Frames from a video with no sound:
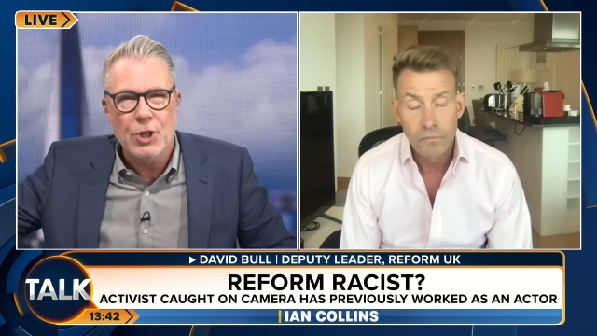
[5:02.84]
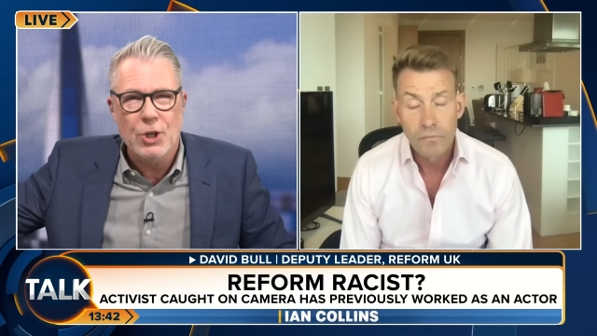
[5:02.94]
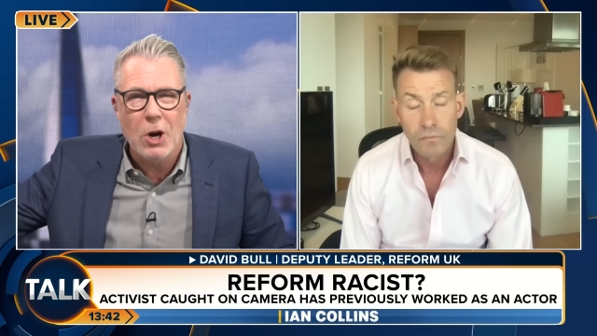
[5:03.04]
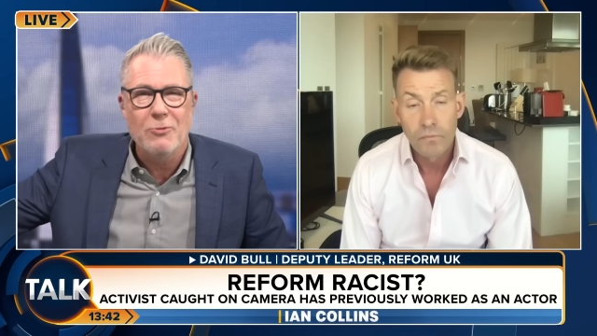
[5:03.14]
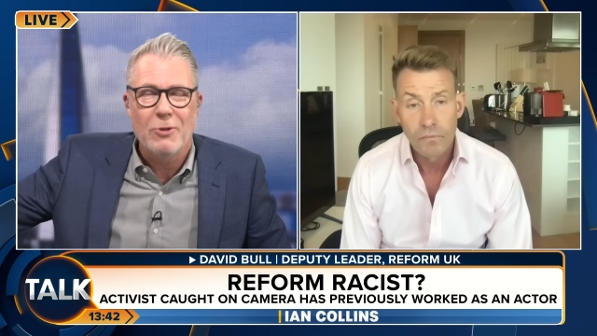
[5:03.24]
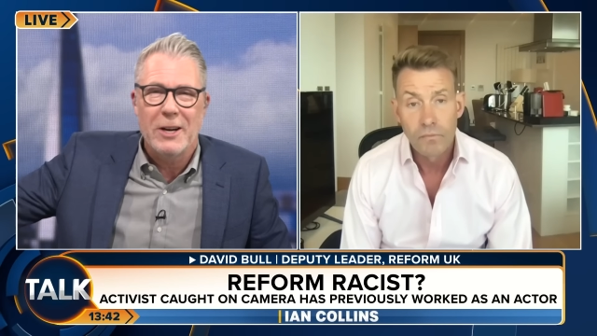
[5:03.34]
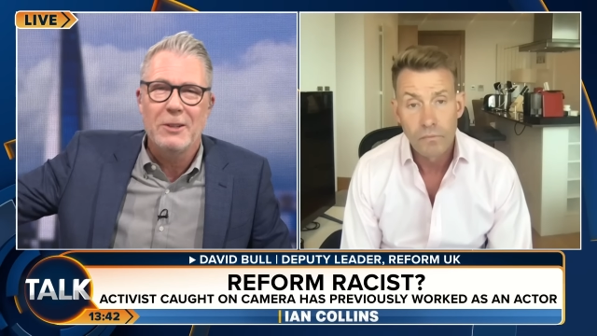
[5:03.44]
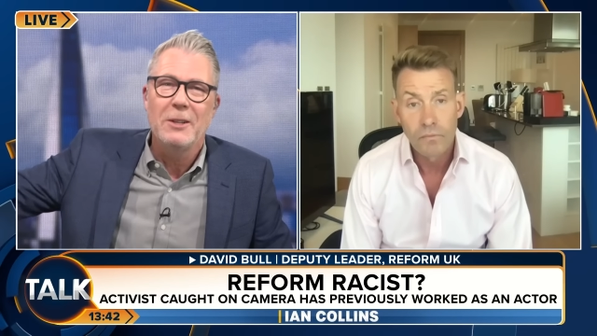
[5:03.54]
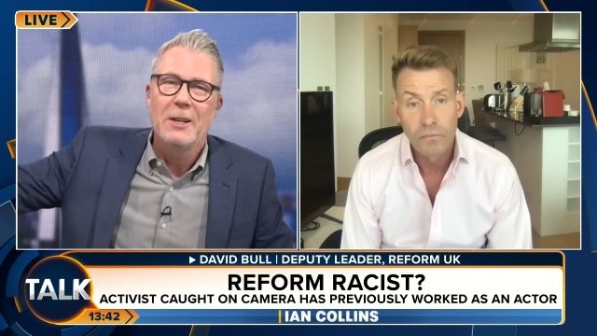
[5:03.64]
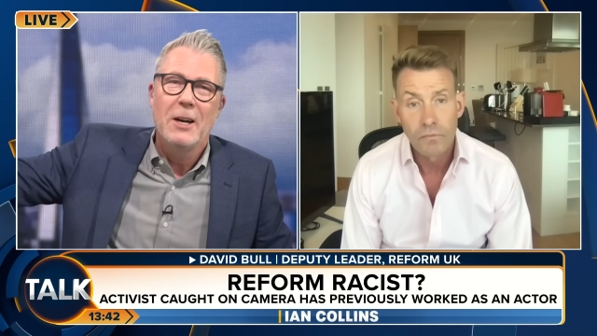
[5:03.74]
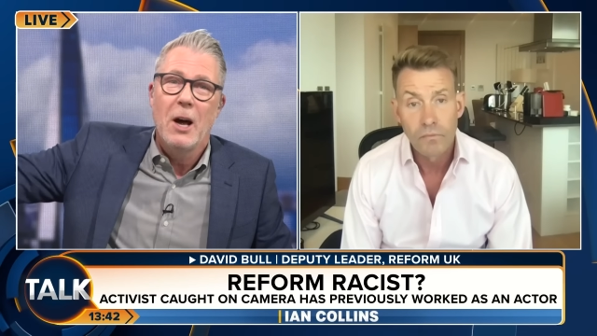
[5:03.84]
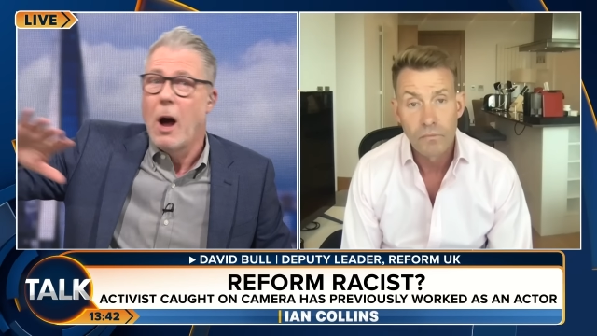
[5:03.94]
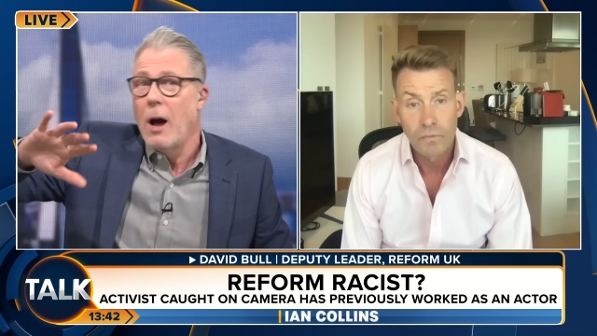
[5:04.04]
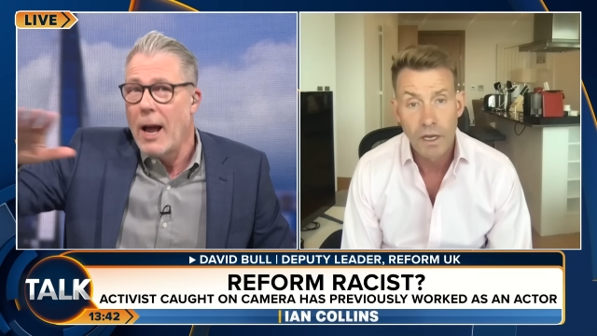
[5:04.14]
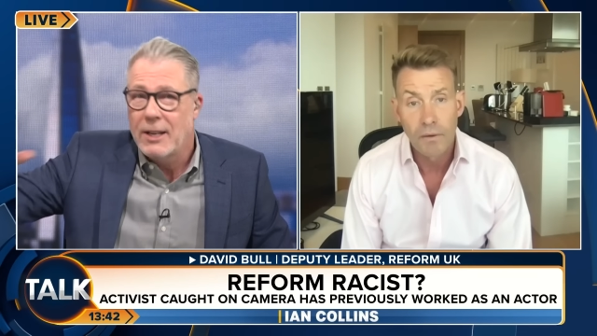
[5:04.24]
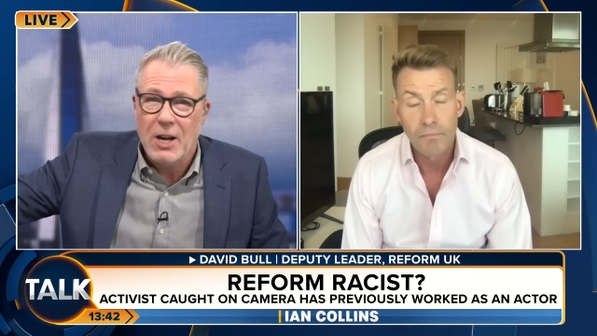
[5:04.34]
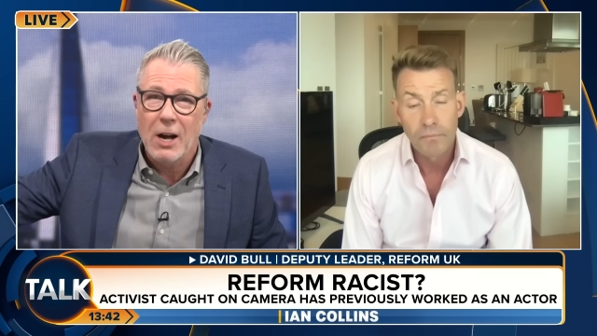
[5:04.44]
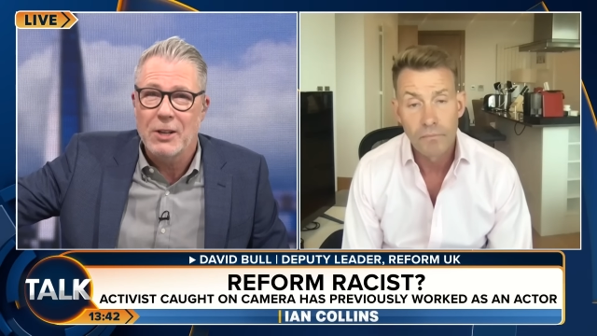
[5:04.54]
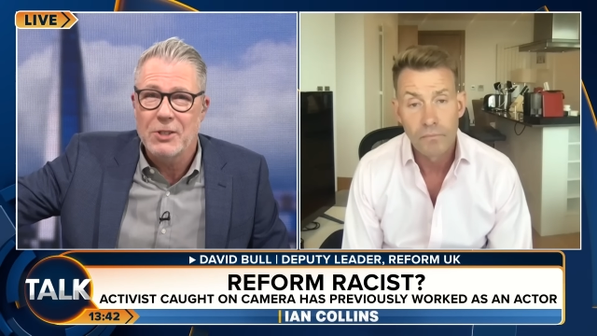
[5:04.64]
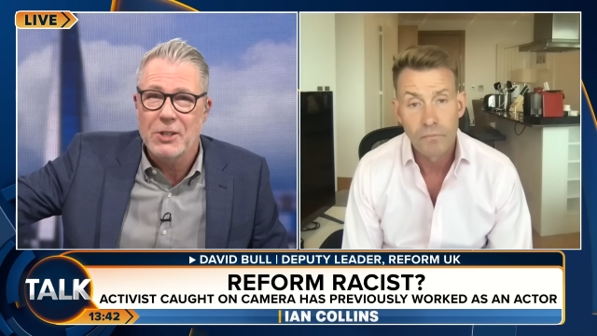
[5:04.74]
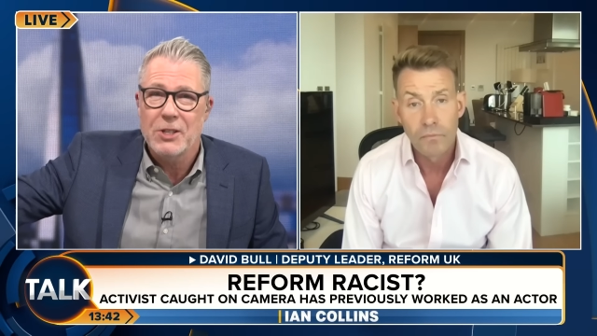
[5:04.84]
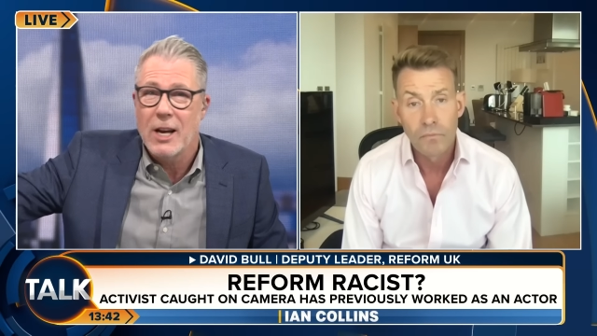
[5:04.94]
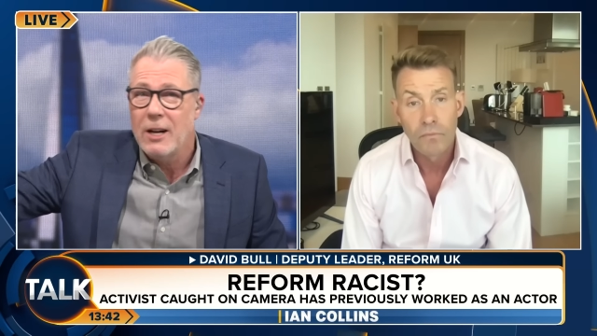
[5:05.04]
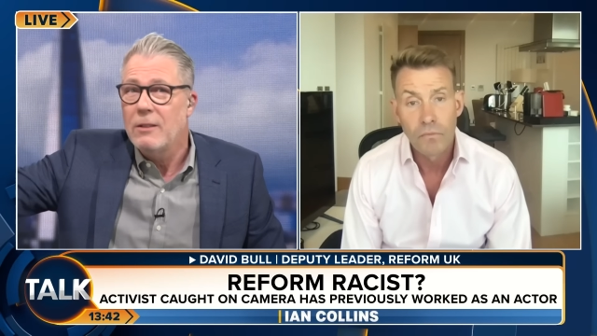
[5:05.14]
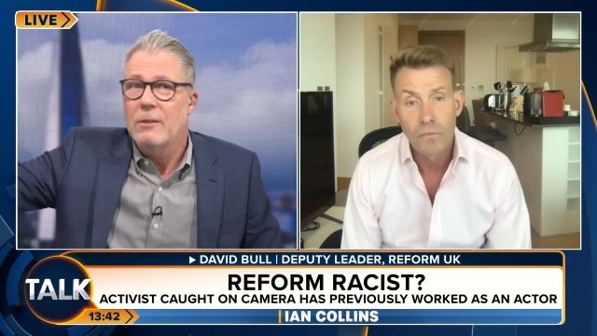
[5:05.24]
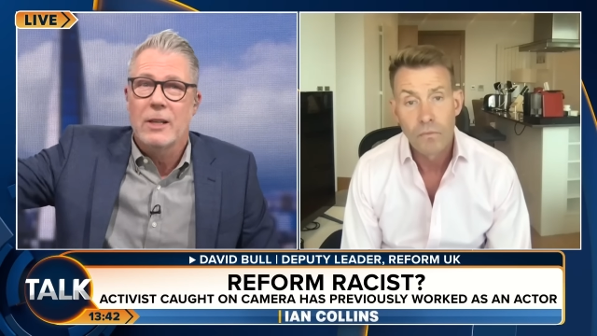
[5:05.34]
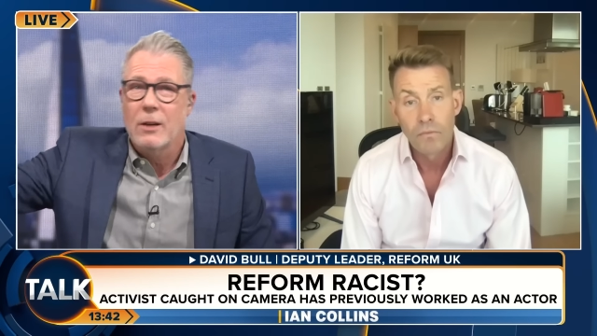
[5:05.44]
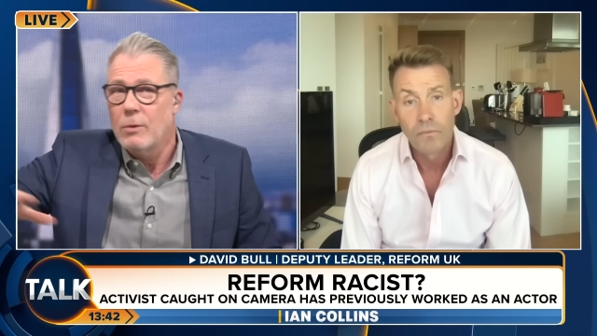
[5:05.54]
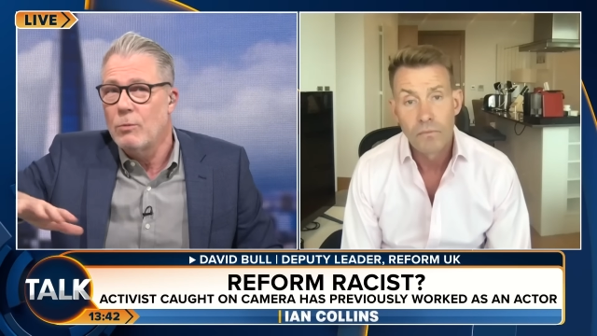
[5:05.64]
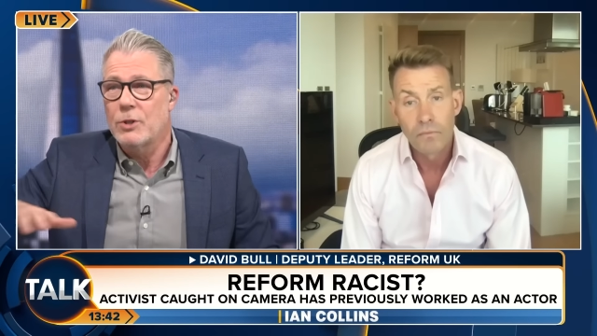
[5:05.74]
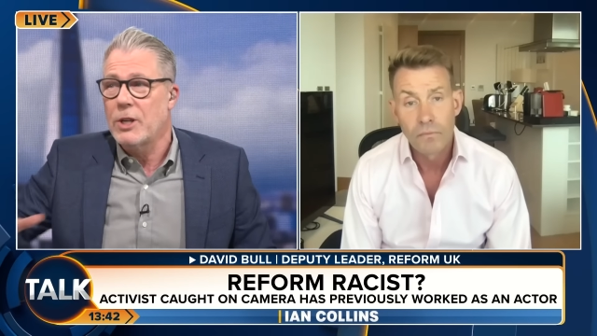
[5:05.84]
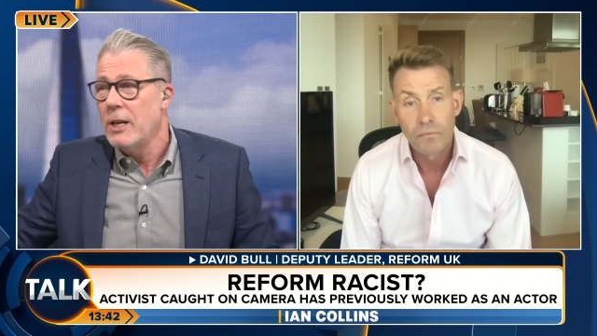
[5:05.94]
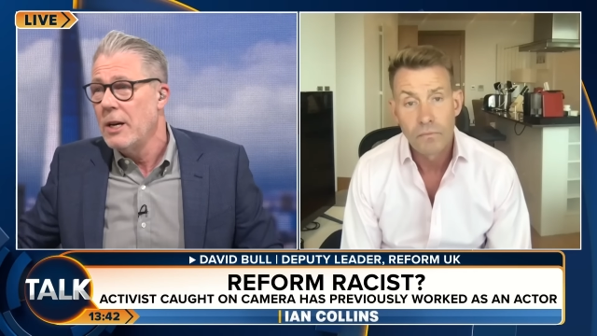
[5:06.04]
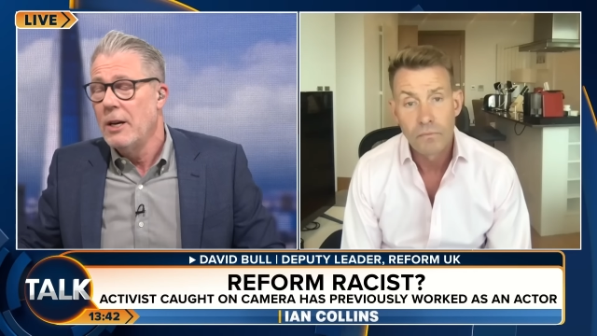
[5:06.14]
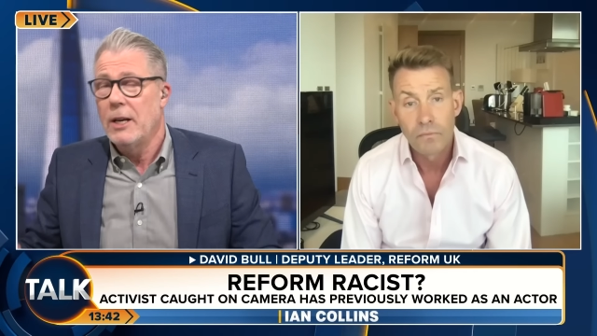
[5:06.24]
Speaker 1: show reel. It's hard to tell, you know, was he,